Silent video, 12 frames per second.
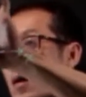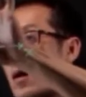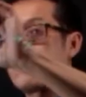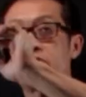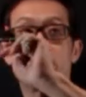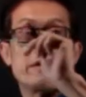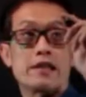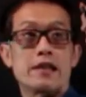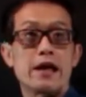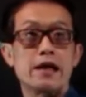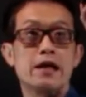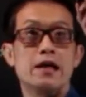of the
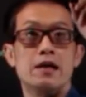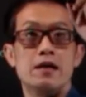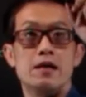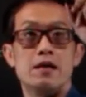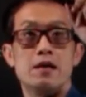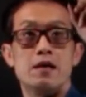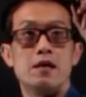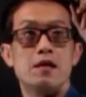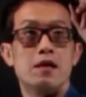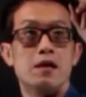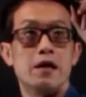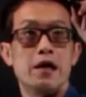rectangle?
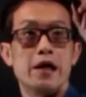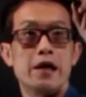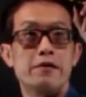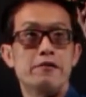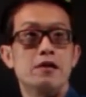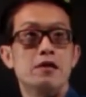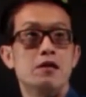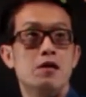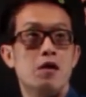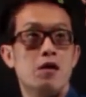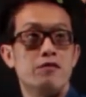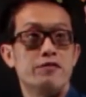Area
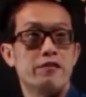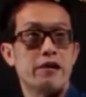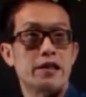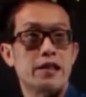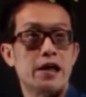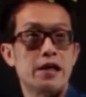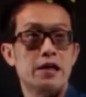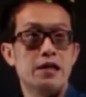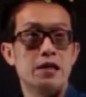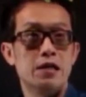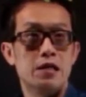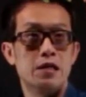of the
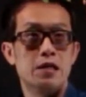rectangle